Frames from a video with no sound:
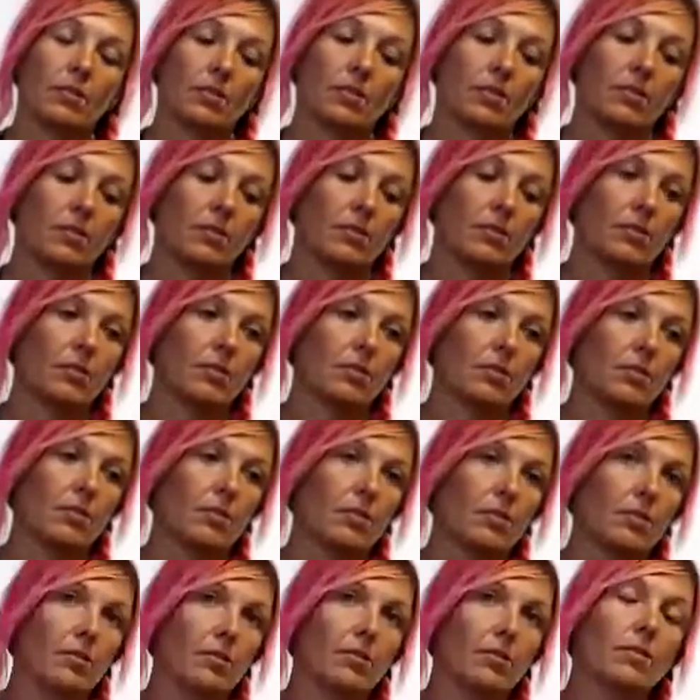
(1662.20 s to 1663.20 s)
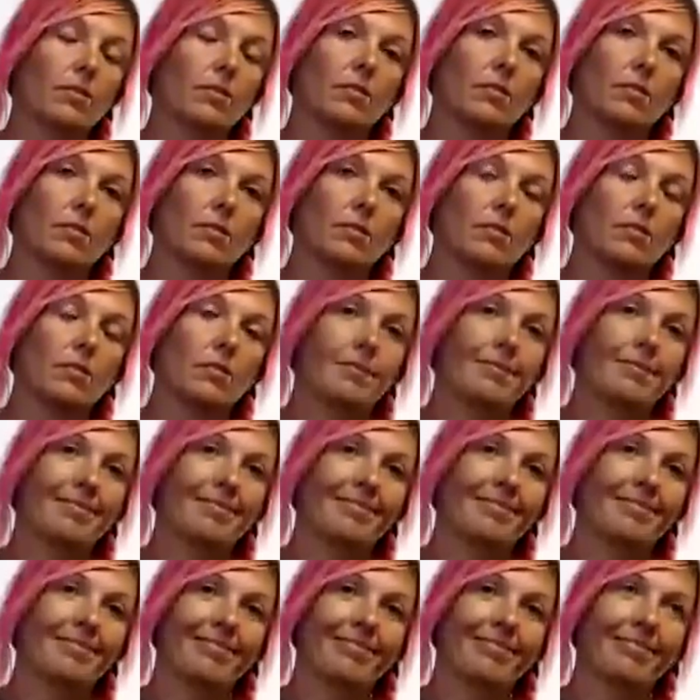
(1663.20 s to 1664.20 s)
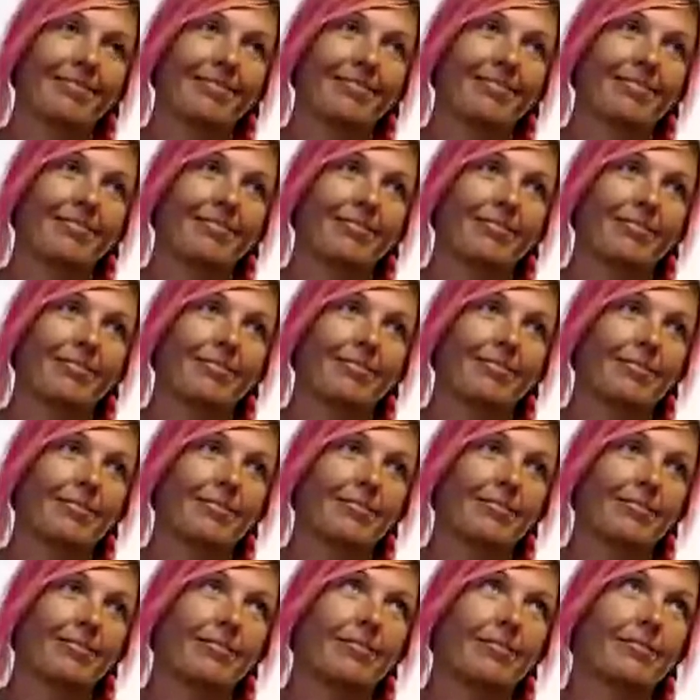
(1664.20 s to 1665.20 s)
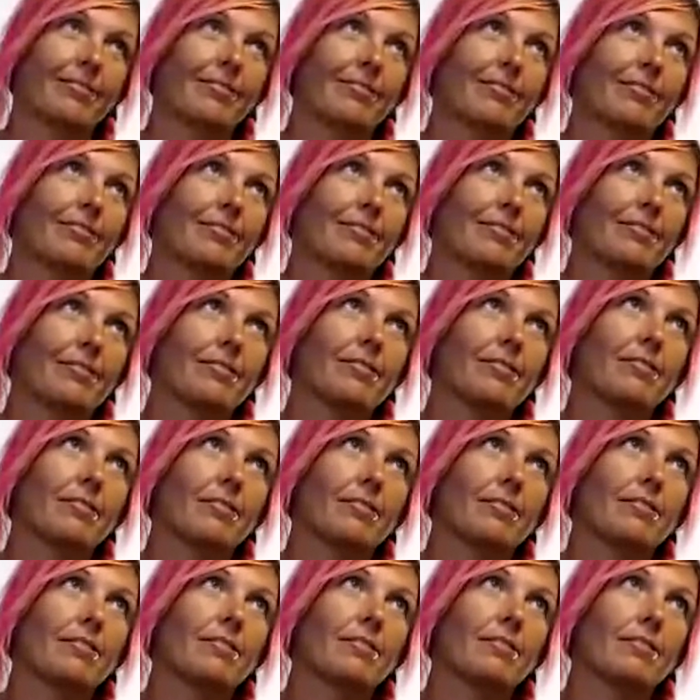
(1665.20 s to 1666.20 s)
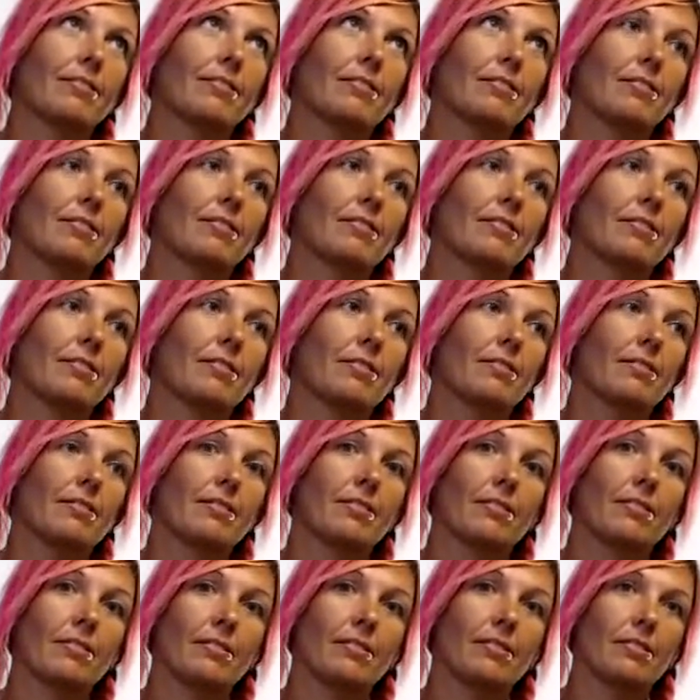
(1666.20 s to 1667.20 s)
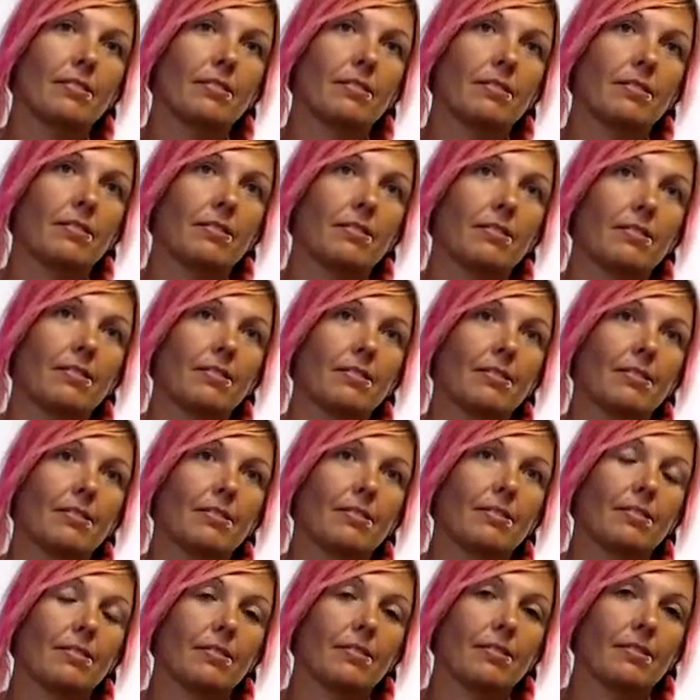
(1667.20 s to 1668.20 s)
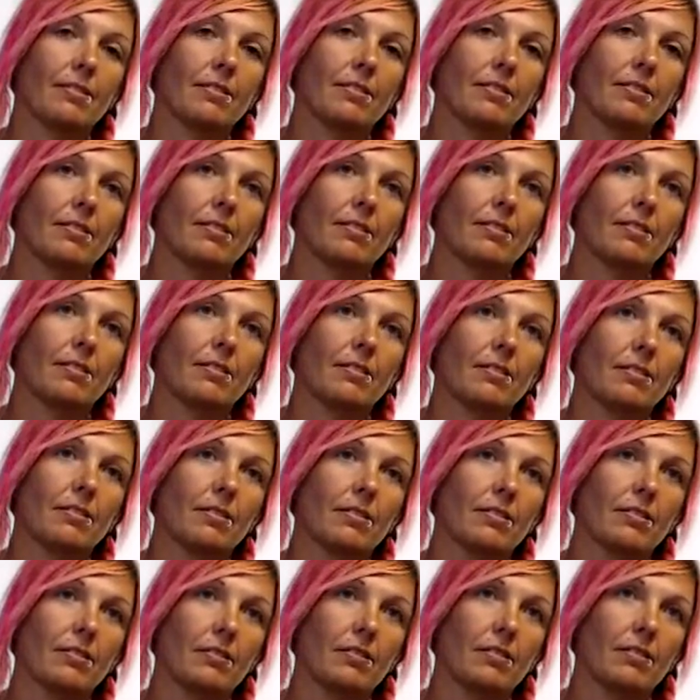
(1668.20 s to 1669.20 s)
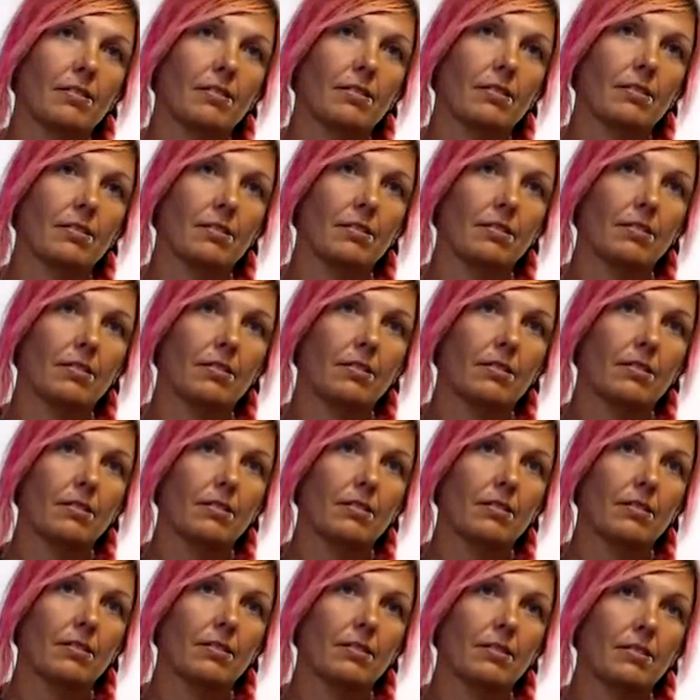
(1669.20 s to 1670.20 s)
(silent)